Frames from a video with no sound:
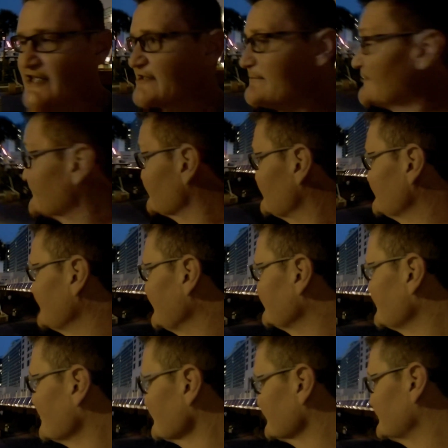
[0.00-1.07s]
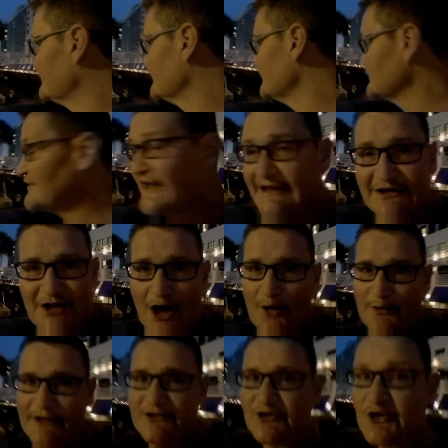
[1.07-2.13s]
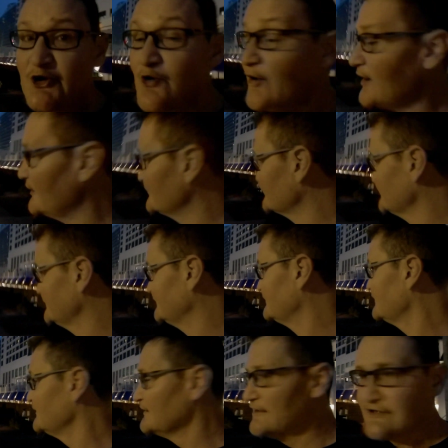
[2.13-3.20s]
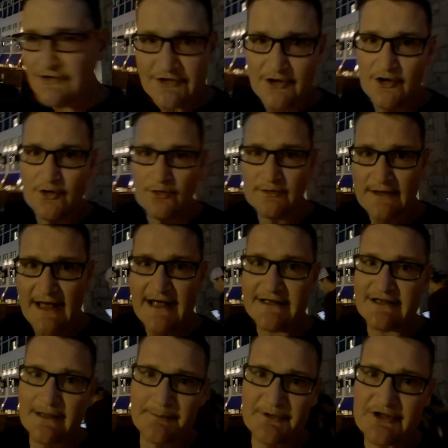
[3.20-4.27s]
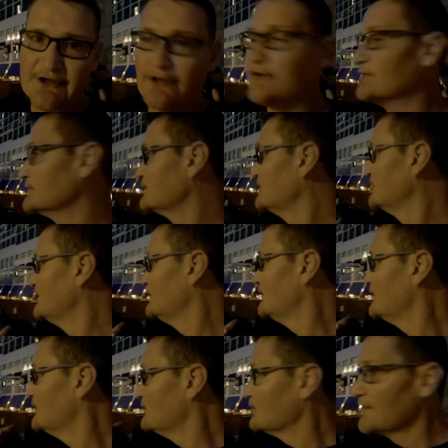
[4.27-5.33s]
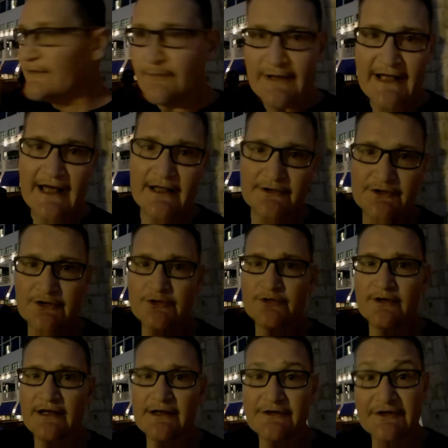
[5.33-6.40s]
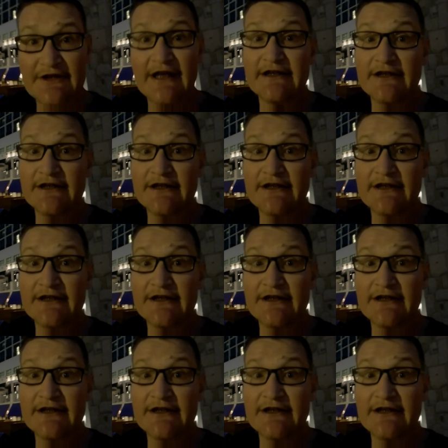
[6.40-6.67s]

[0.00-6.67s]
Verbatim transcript: monument to the Daytona Daytona 200. So last episode, we went out to uh, the